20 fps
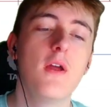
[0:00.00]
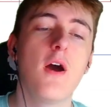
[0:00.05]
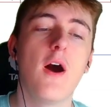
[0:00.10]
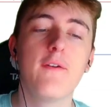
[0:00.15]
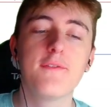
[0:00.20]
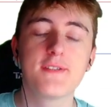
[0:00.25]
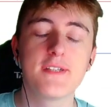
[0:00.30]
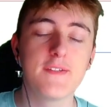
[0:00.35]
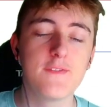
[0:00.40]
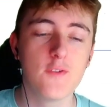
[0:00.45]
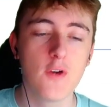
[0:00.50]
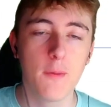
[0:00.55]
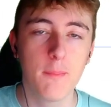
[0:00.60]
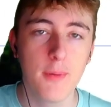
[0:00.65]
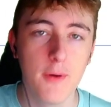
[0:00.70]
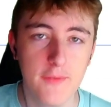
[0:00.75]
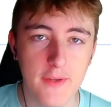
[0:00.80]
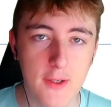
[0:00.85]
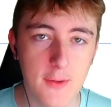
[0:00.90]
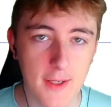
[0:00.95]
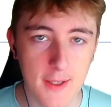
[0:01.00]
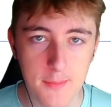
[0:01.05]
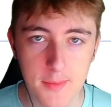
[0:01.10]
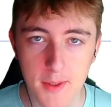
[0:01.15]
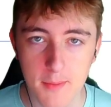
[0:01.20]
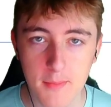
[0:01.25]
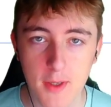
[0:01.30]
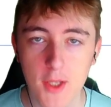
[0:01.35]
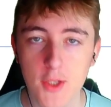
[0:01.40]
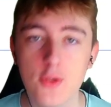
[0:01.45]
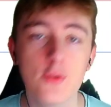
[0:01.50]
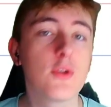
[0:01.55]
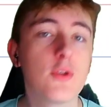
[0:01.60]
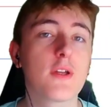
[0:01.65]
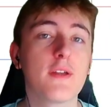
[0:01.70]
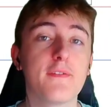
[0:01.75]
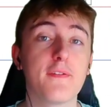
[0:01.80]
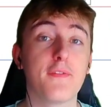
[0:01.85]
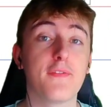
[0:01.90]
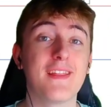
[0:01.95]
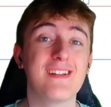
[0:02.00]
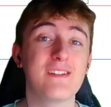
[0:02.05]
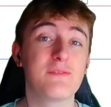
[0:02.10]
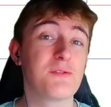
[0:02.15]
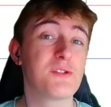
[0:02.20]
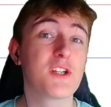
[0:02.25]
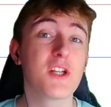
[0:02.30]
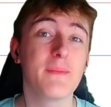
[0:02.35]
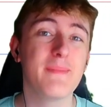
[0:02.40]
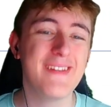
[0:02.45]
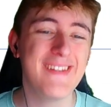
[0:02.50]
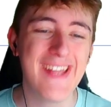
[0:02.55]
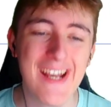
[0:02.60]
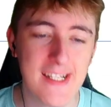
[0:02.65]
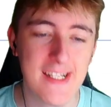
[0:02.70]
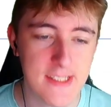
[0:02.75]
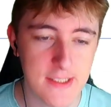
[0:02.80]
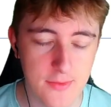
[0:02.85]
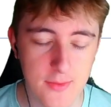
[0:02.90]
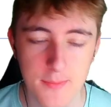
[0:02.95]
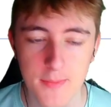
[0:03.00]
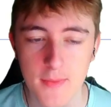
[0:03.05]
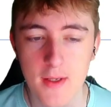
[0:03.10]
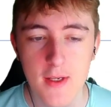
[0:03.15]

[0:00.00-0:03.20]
Obviously, if you're above equilibrium, you're looking for things which are going to be negative.